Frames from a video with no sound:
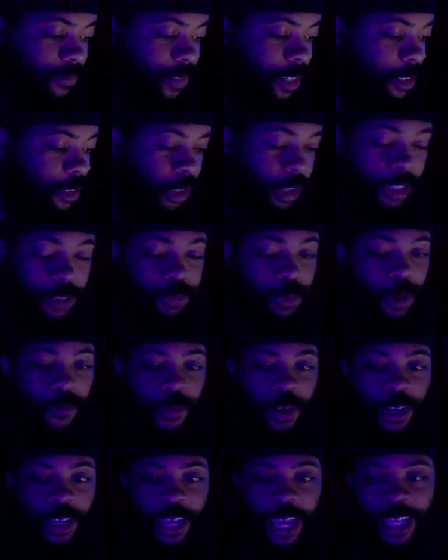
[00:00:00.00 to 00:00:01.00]
So this
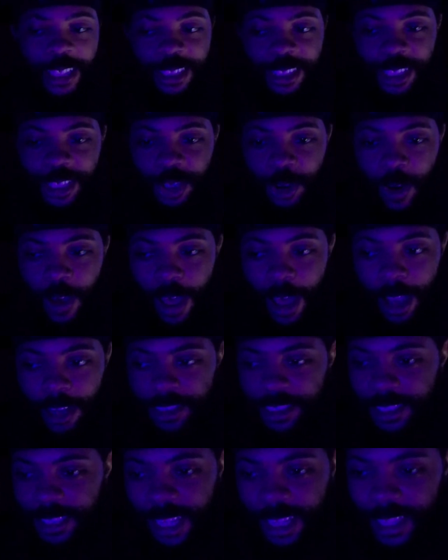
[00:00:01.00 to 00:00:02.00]
motherfucker can't send no
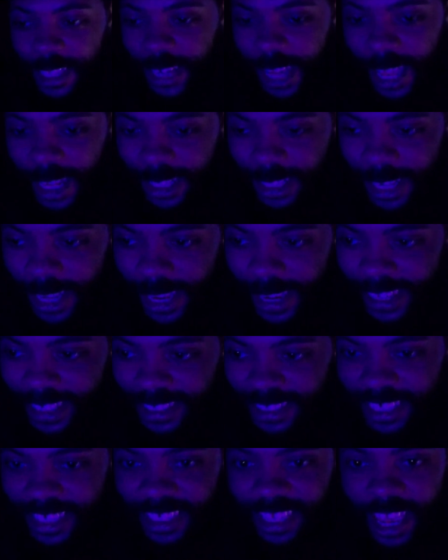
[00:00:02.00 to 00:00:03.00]
hawks or nothing out there.
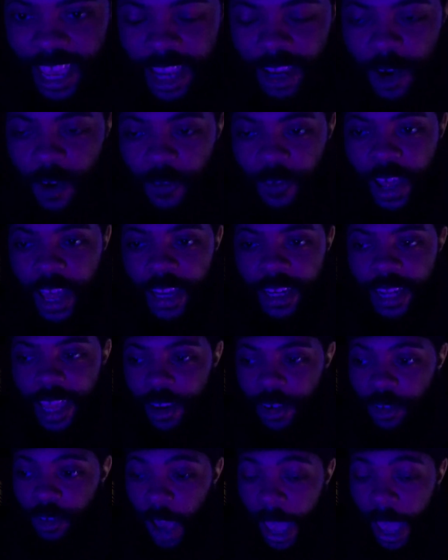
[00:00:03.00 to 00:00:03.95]
Say, hey, go find Deku.